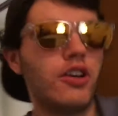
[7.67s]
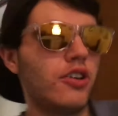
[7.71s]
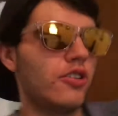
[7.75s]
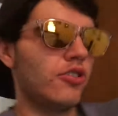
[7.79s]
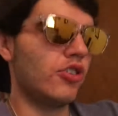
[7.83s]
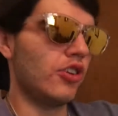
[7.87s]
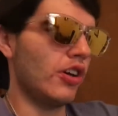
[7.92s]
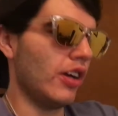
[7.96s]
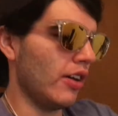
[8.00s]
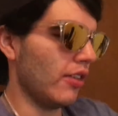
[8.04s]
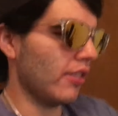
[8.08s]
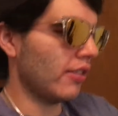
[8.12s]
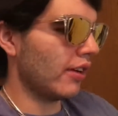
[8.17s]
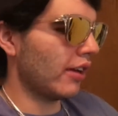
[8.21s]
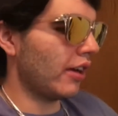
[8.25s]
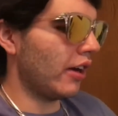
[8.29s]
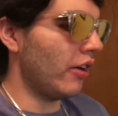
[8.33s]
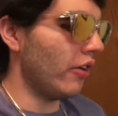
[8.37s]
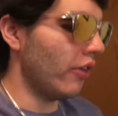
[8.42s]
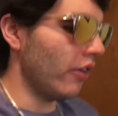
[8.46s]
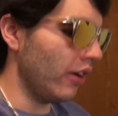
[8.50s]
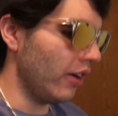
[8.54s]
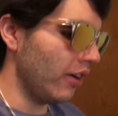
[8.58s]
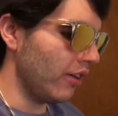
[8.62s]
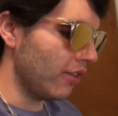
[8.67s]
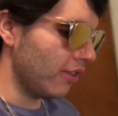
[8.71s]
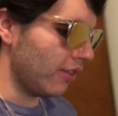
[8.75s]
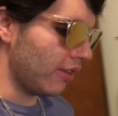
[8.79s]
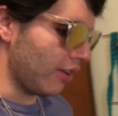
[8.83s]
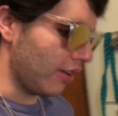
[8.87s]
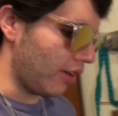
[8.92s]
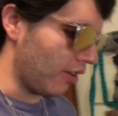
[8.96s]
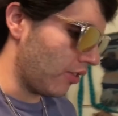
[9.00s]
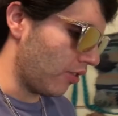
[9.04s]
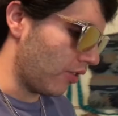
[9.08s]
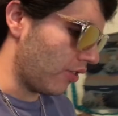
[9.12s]
She is
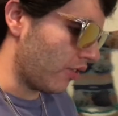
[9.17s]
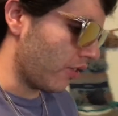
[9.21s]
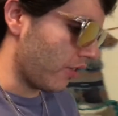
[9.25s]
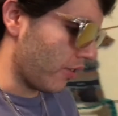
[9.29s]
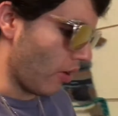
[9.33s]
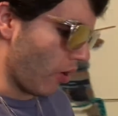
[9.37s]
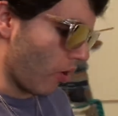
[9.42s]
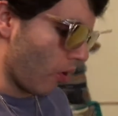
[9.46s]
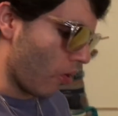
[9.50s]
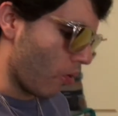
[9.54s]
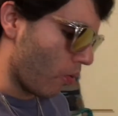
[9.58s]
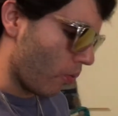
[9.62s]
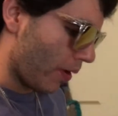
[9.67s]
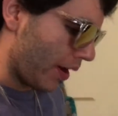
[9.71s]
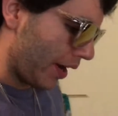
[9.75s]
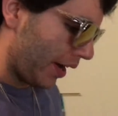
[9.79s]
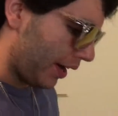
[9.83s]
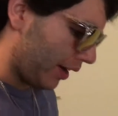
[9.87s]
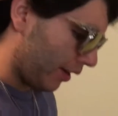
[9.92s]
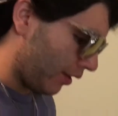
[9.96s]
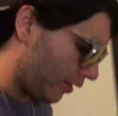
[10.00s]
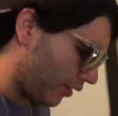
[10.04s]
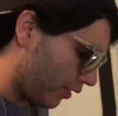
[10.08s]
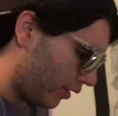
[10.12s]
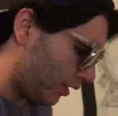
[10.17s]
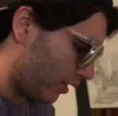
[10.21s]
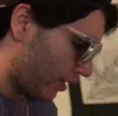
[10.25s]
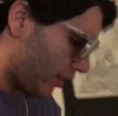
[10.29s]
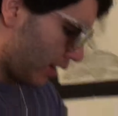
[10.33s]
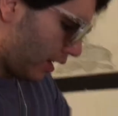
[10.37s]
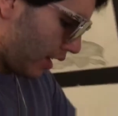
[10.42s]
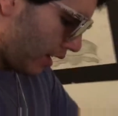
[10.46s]
curious, as always.